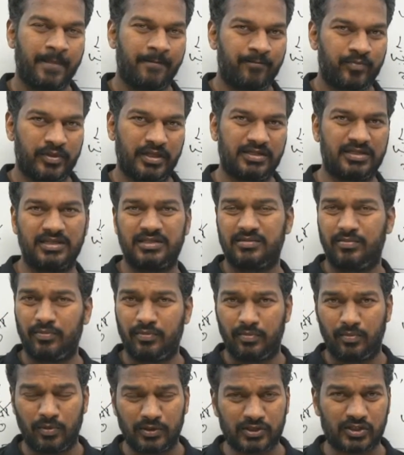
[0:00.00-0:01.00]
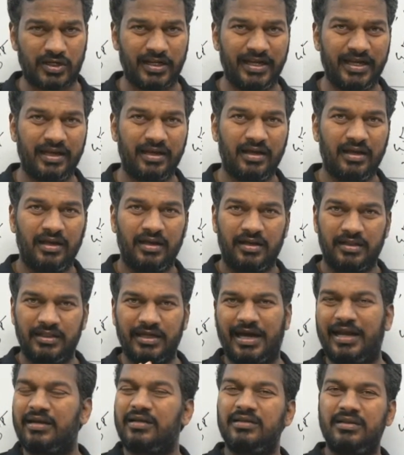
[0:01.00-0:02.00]
This is mostly the
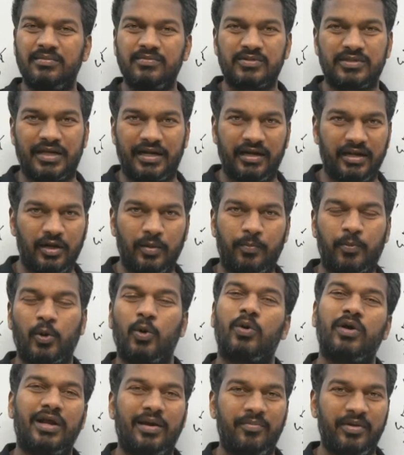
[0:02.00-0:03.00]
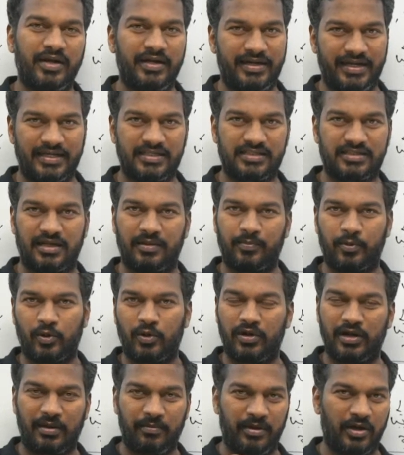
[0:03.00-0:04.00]
algorithms and programming test, or
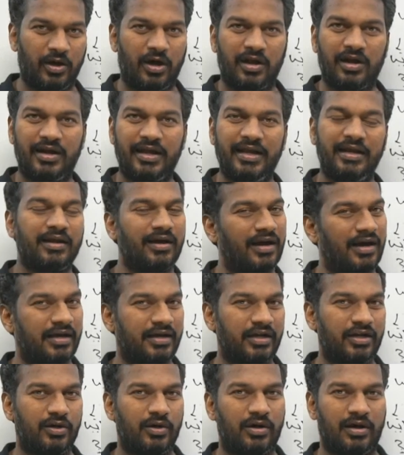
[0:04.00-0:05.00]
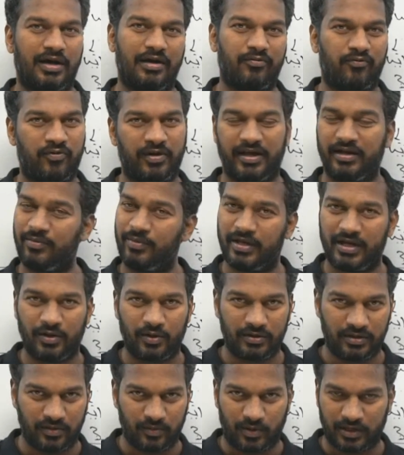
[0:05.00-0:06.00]
programming online or offline,
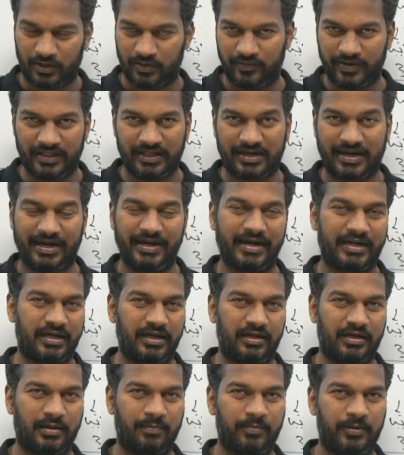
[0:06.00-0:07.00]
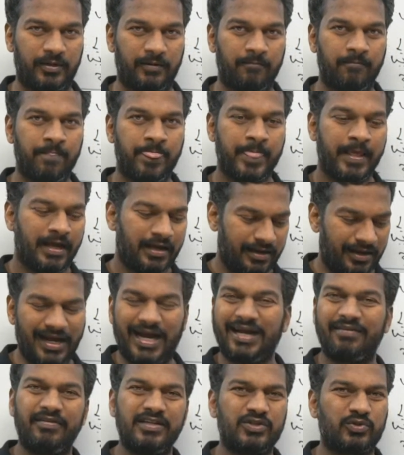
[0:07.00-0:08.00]
whatever way they conduct it up here.
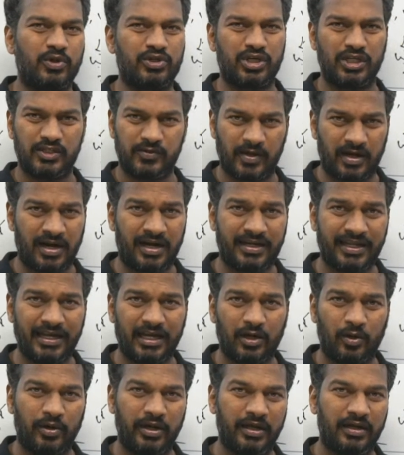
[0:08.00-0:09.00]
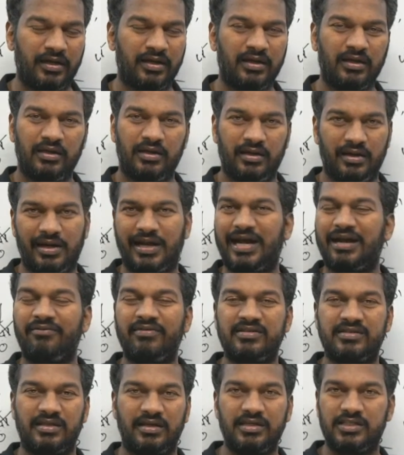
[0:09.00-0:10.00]
Language questions we are not including.
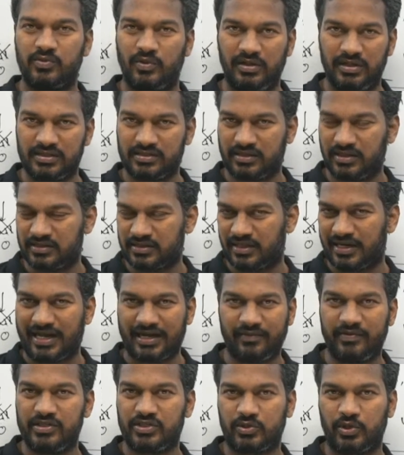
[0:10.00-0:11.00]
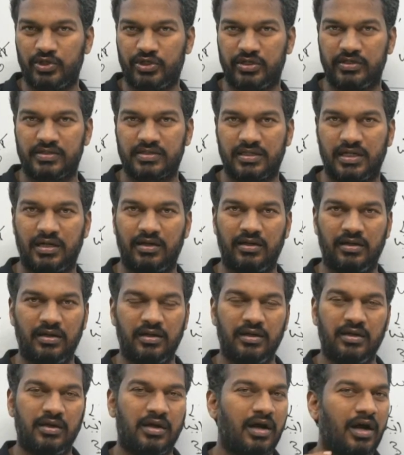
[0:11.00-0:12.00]
Language series will discuss language questions now,
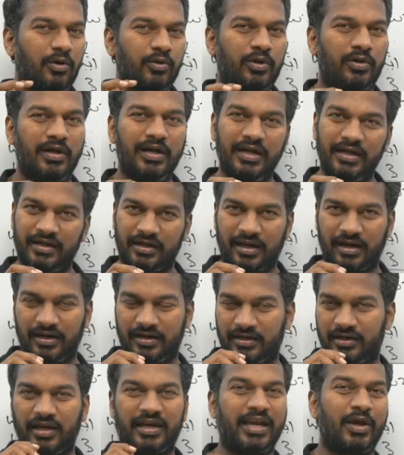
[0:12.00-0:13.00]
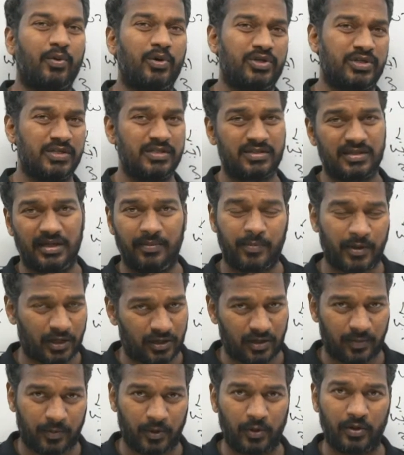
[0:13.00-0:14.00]
how to really tricky questions in a
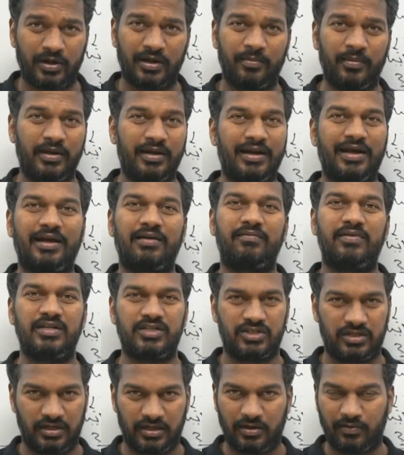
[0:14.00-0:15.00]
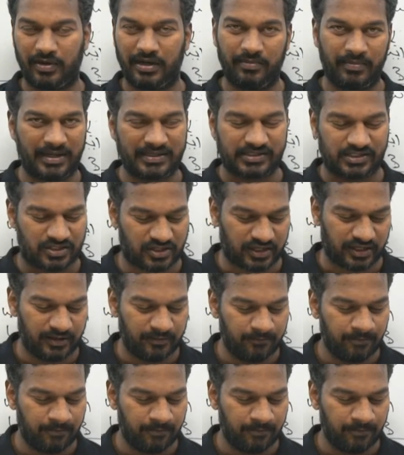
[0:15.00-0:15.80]
particular programming language while mastery.